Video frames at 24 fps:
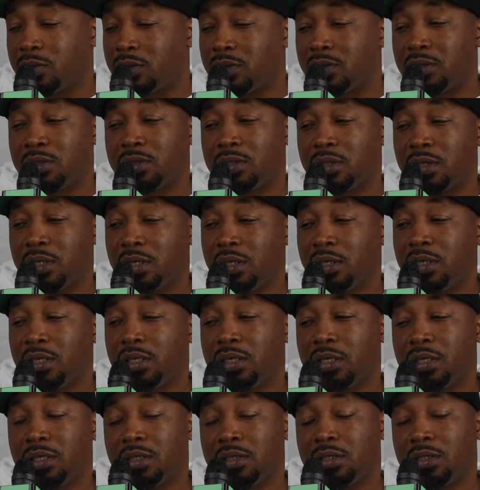
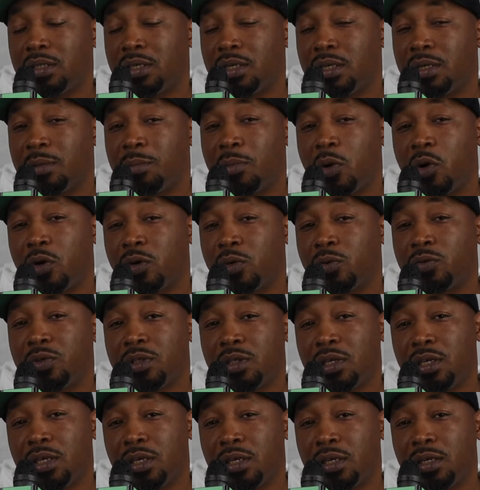it's Martin Luther
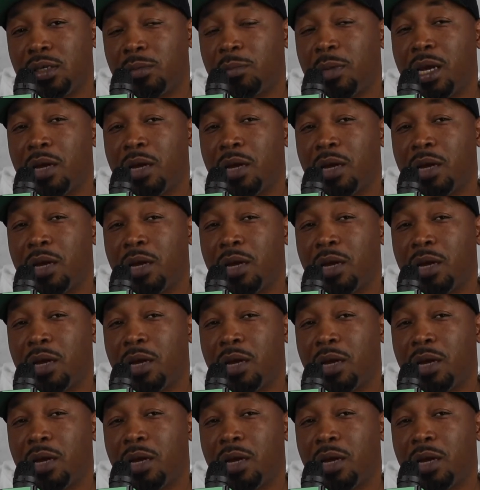King,